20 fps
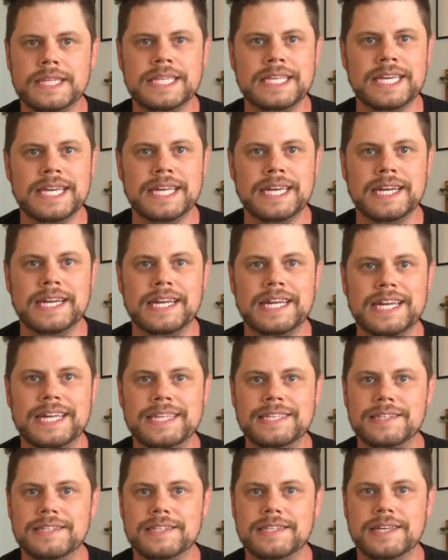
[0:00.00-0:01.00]
In an
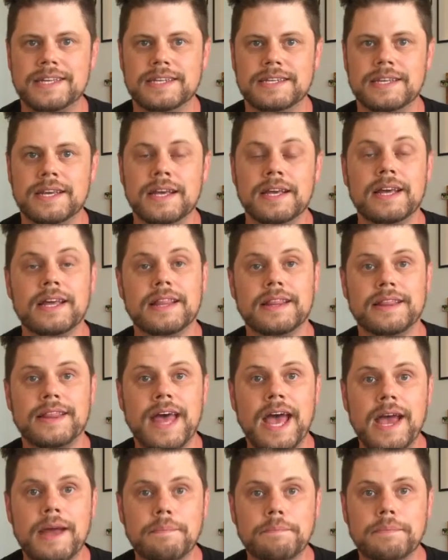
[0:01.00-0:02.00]
instant,
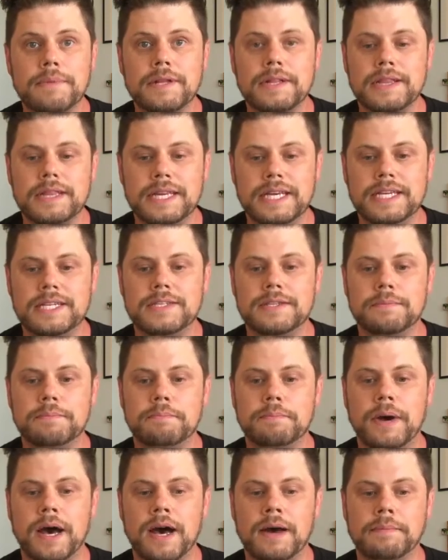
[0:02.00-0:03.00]
that police
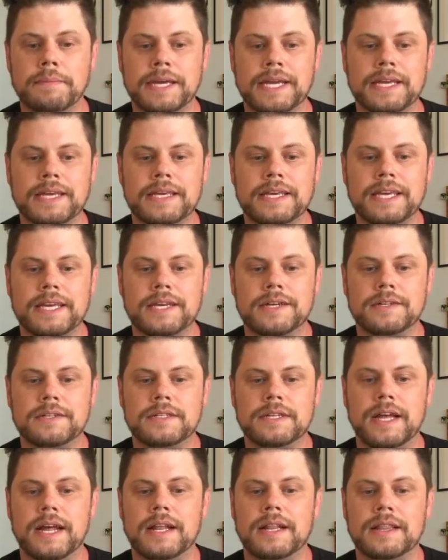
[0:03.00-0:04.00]
bombing
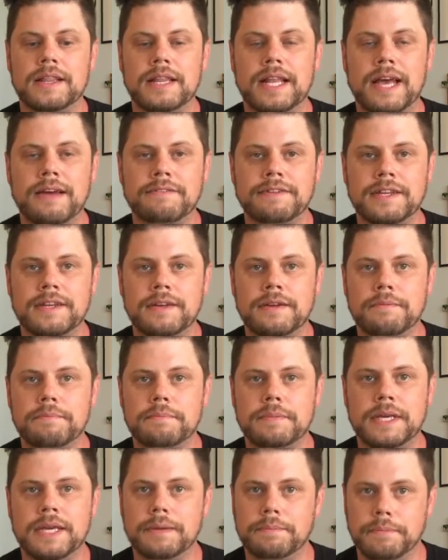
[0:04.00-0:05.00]
killed 11
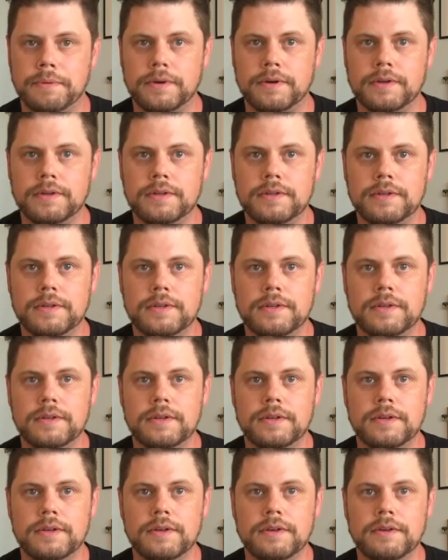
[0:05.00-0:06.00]
people.
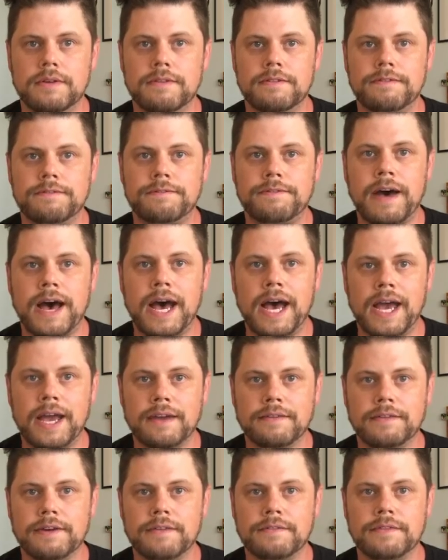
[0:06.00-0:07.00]

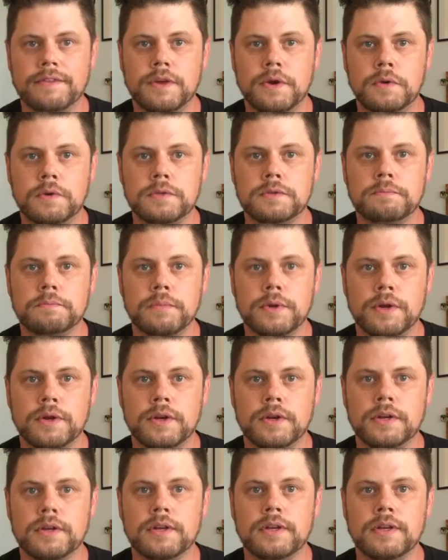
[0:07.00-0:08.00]
5 of those
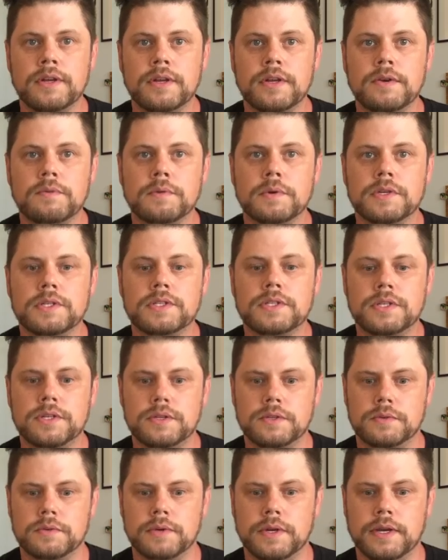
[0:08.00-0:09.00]
murdered were
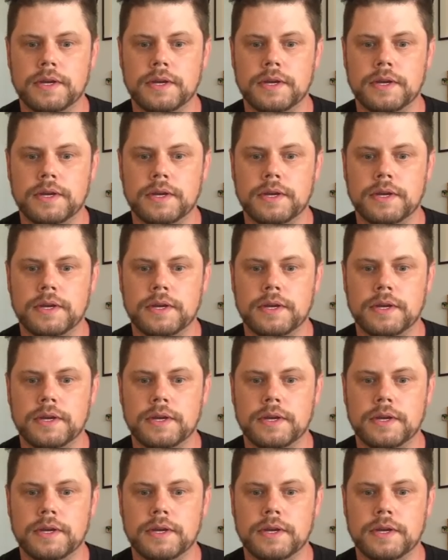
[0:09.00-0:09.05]
children.